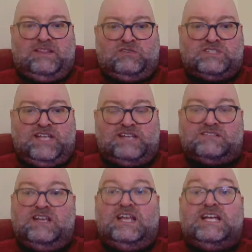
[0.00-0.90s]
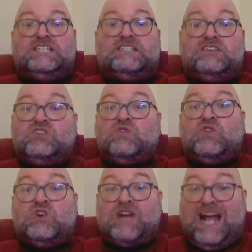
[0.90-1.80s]
those days, to do
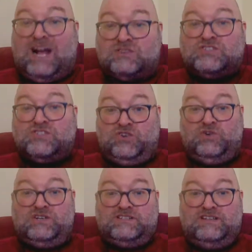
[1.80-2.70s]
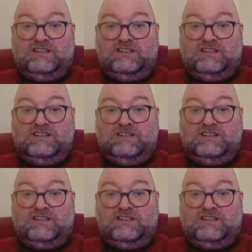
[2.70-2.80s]
her house chores.